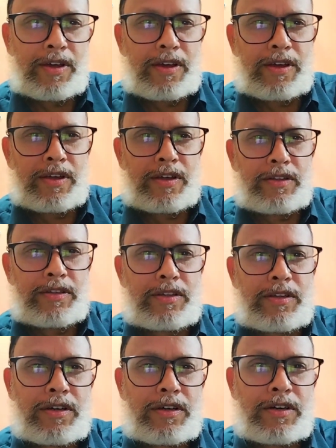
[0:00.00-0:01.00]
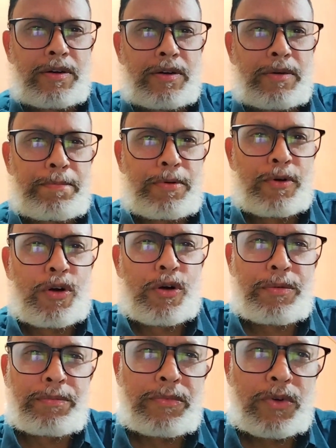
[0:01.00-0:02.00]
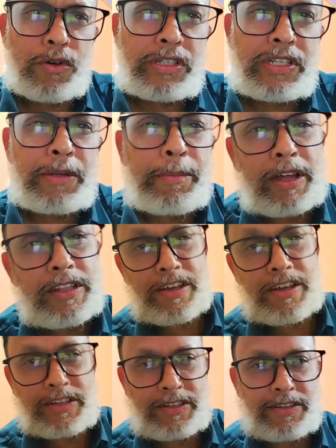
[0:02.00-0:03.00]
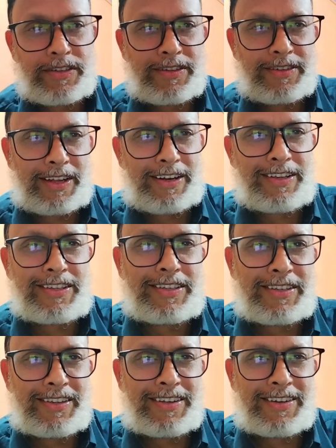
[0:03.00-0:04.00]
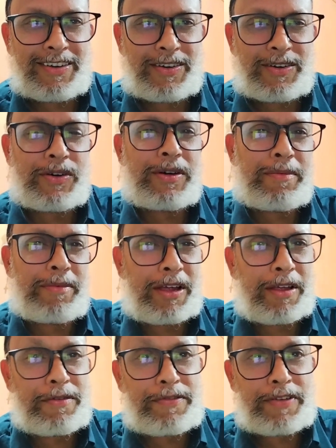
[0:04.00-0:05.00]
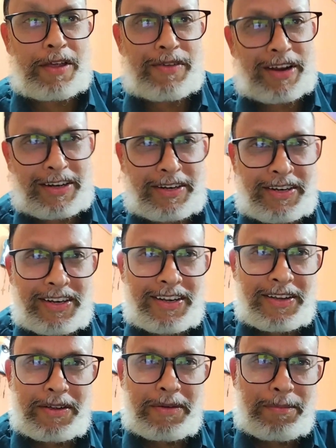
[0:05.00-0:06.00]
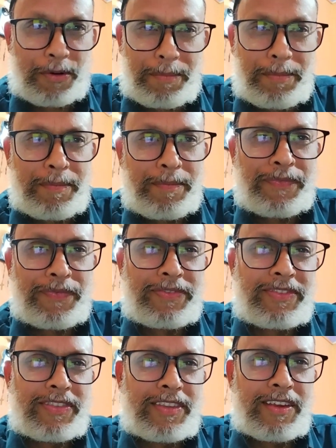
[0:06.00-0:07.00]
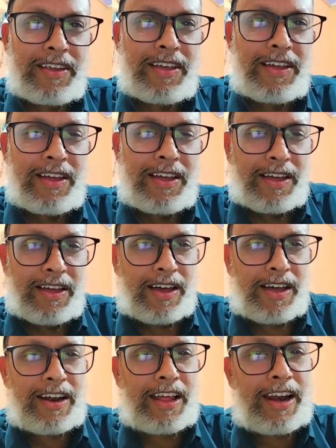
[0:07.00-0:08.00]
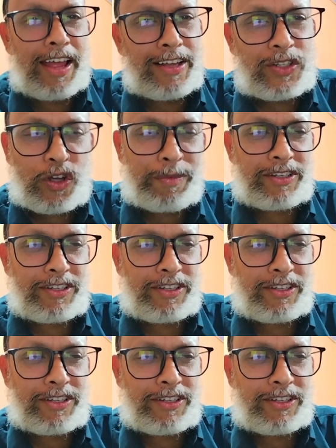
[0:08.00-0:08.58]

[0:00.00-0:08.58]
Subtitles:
The poem Ozymandias, that is my favorite poem, and I like so much